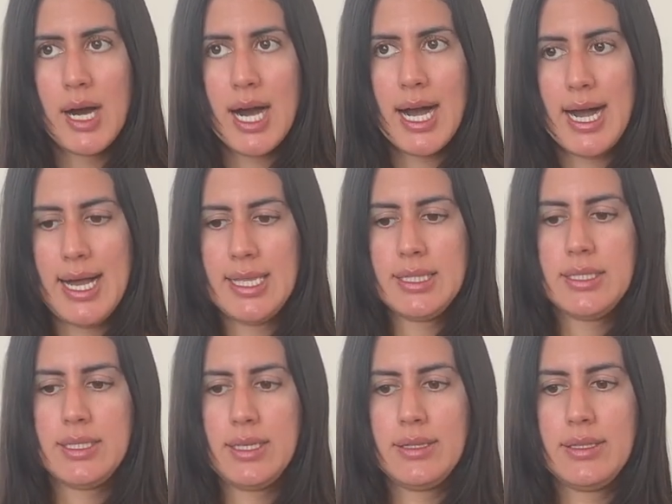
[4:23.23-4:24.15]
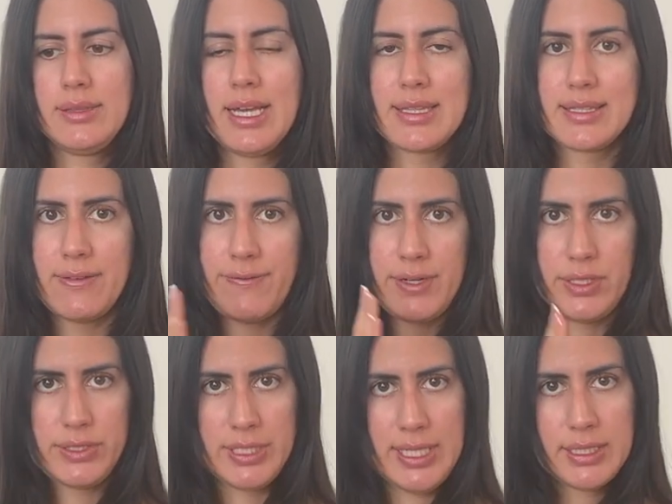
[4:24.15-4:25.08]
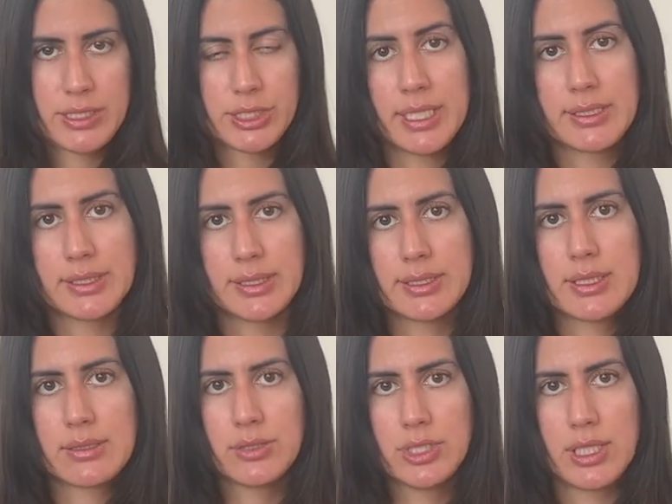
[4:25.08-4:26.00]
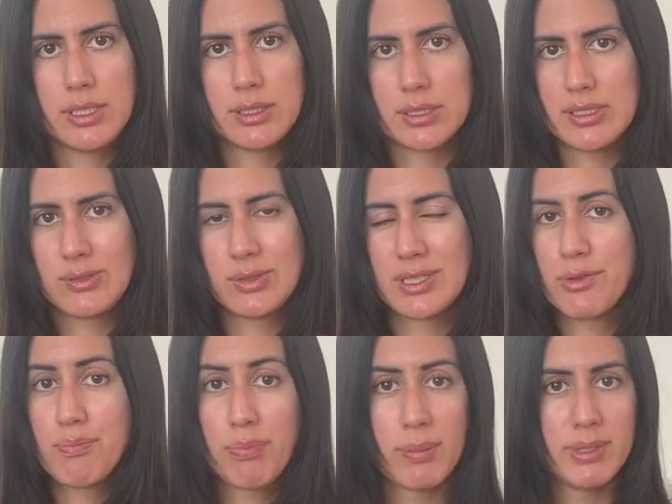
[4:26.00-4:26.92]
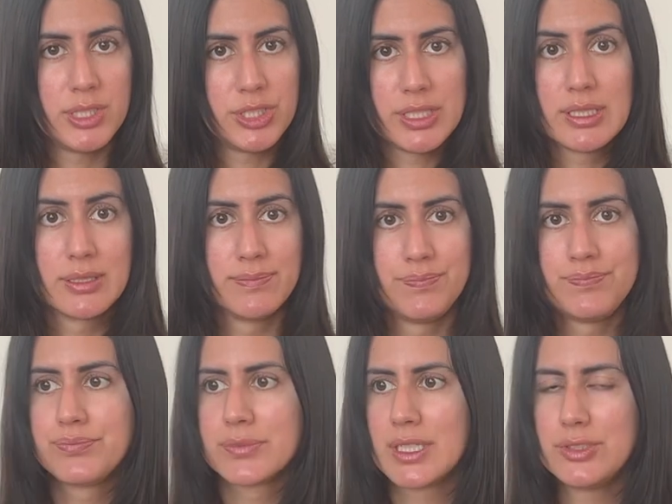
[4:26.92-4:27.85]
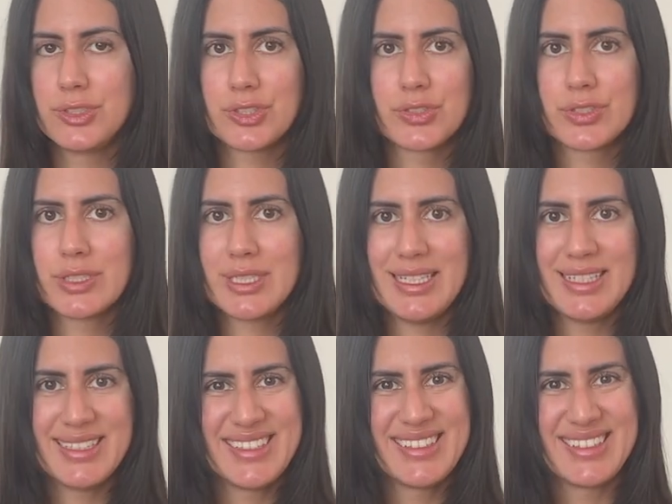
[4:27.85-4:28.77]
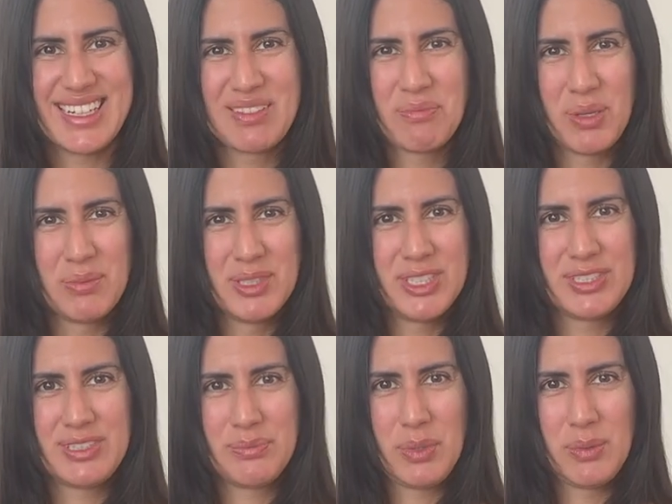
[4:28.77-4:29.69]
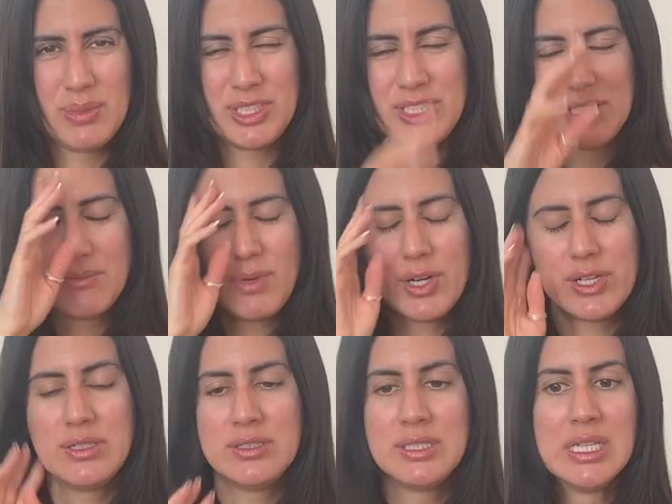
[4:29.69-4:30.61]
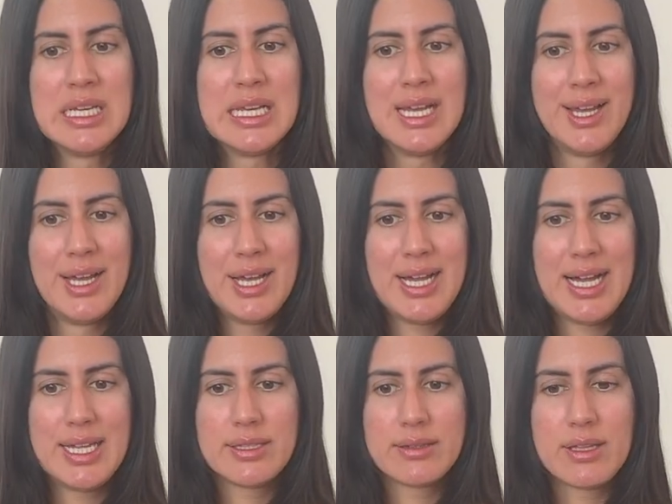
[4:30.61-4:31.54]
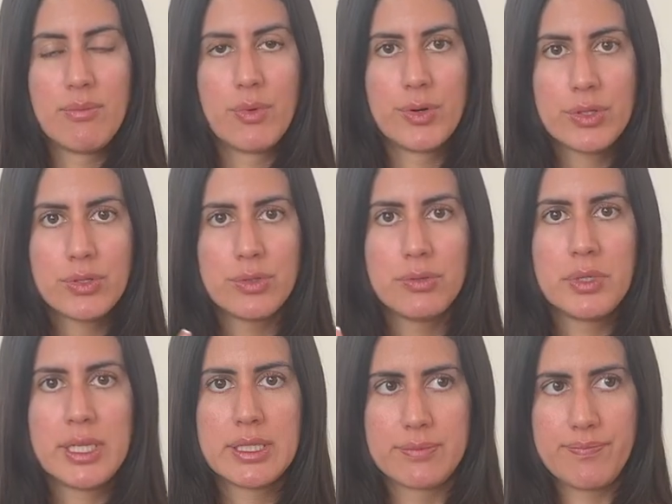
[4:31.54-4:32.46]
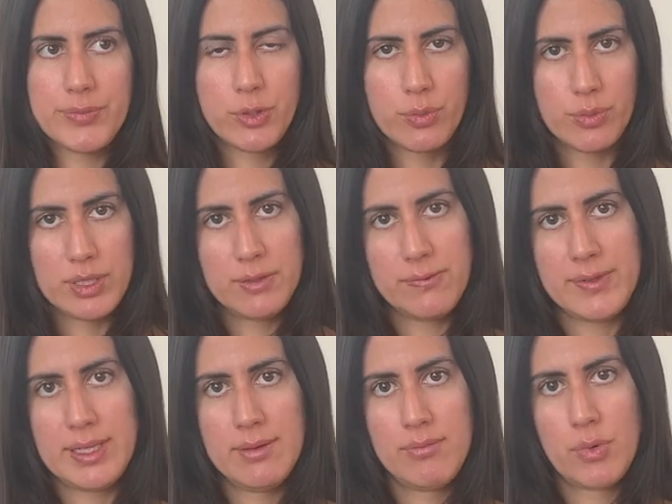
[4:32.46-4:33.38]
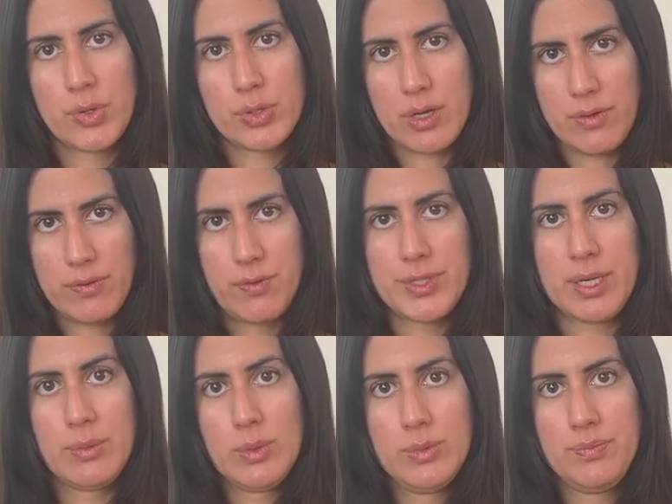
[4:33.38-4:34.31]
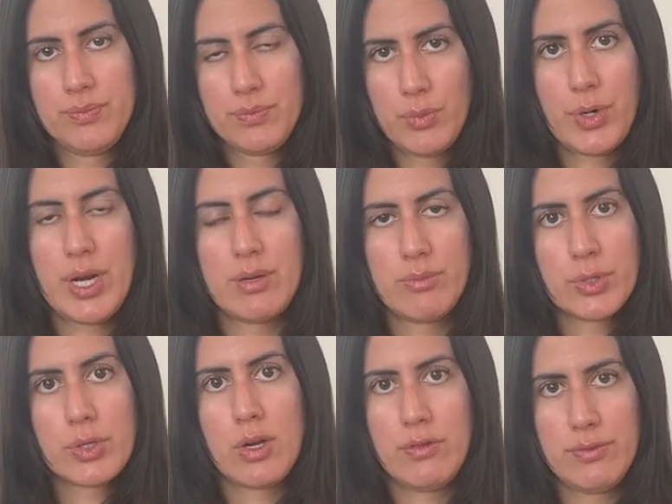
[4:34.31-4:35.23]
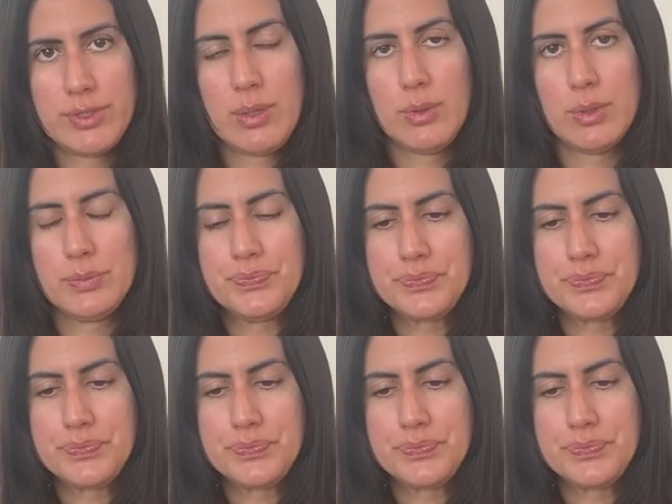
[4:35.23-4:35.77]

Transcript: and that's the first challenge and then the second challenge is to start publishing just hitting that publish publishing button and the more you do it you will feel more comfortable more and more comfortable